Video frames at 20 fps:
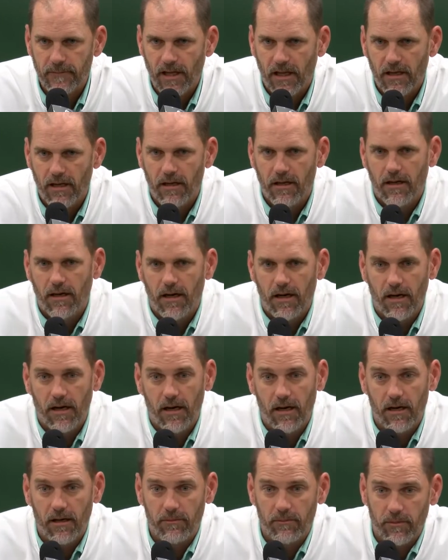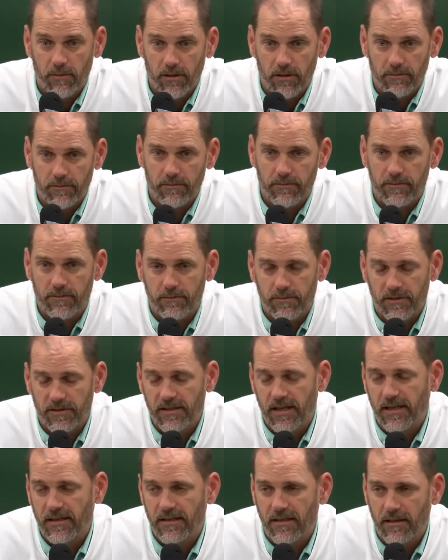improvement? Uh, well,
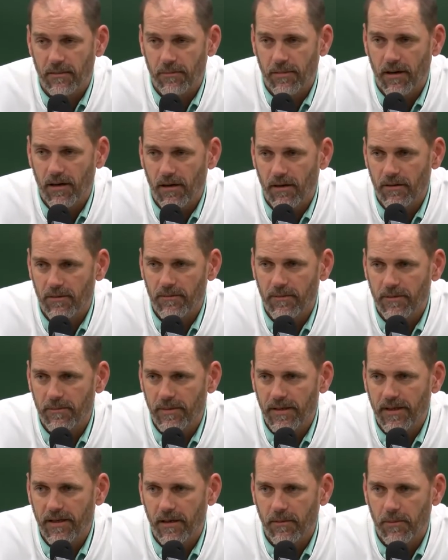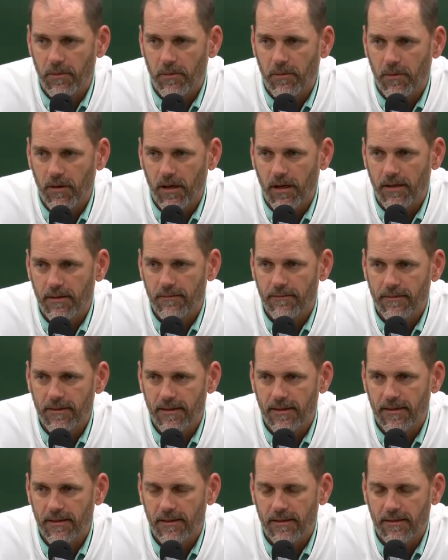protecting the ball would be number one.
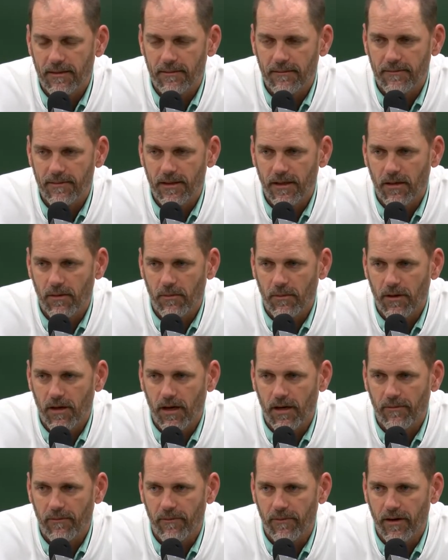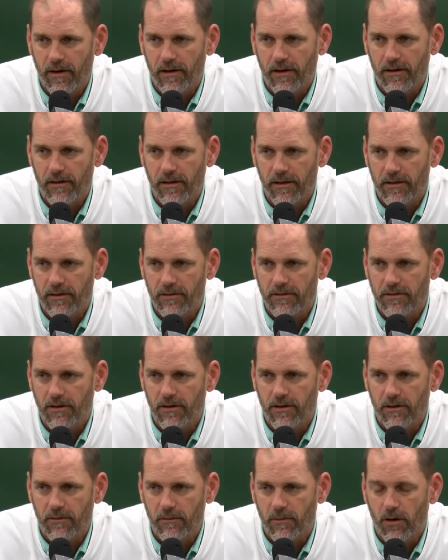Uh, you know, we're not very good at the
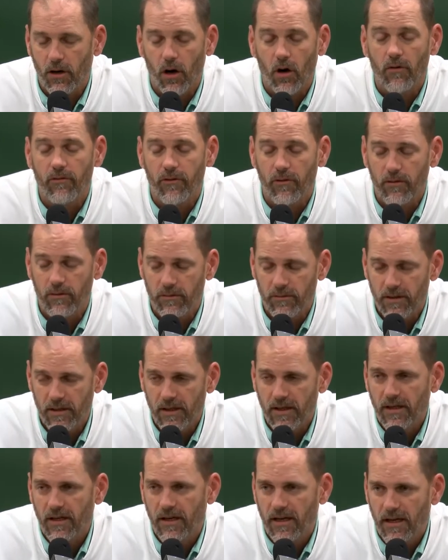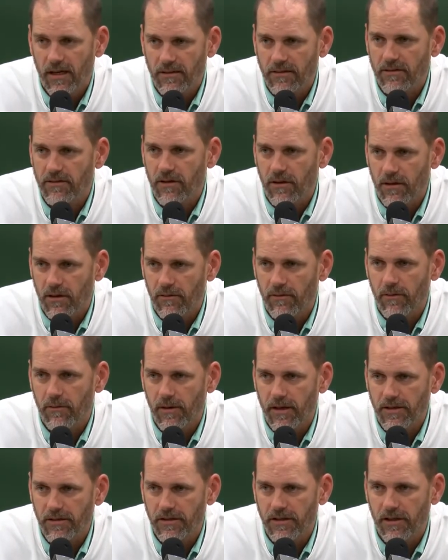turnover. We're awful at the turnover
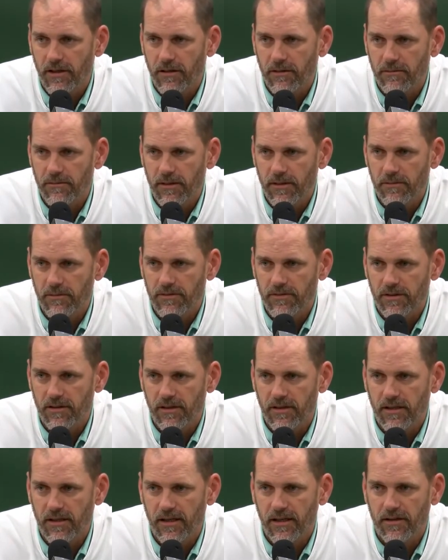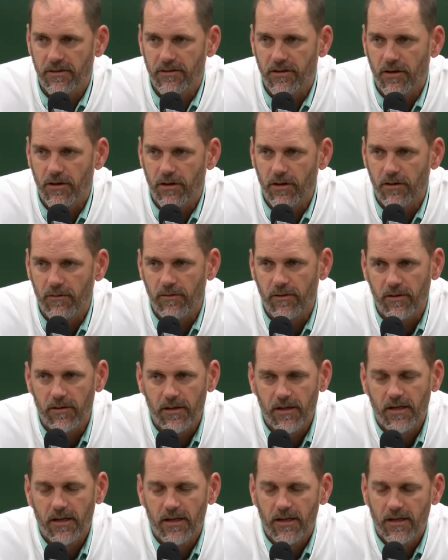ratio. It was good to get a turnover